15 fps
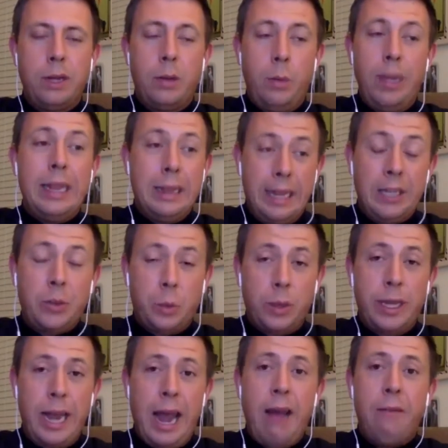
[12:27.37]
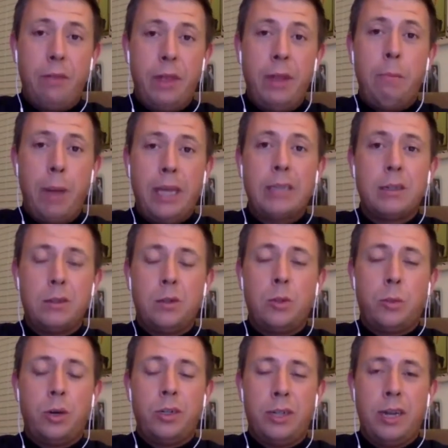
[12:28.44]
Like, we literally have the best
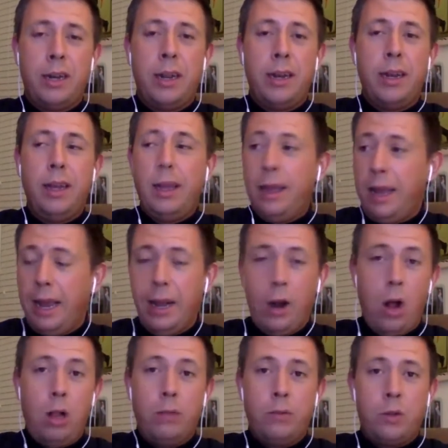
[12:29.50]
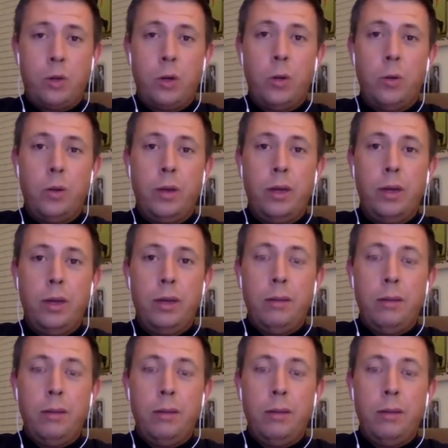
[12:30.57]
superintendent in all of Troon